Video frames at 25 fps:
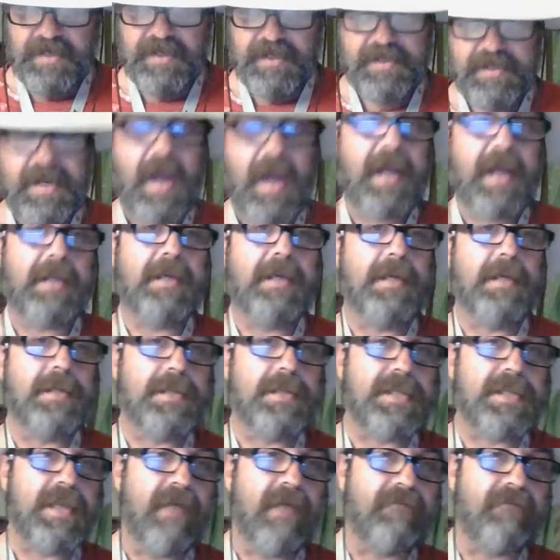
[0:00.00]
in
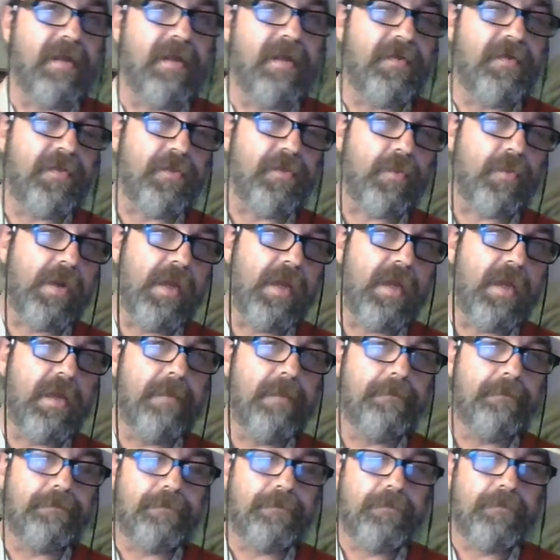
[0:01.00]
1973,